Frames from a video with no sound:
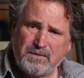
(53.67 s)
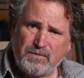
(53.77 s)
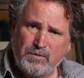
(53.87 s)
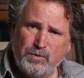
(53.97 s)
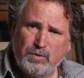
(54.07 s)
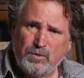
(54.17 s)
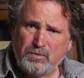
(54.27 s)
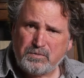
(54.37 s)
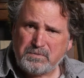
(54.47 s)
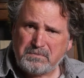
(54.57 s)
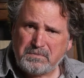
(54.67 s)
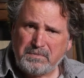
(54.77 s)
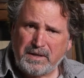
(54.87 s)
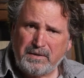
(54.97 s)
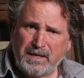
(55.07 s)
through
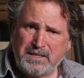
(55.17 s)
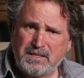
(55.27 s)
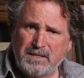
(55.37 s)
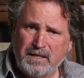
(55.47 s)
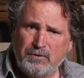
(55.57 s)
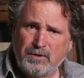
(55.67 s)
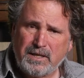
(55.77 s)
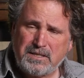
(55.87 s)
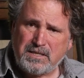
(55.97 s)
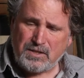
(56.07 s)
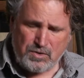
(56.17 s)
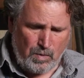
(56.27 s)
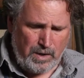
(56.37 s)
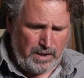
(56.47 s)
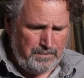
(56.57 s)
about 1900,
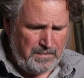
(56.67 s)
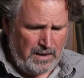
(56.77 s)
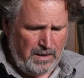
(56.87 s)
1920.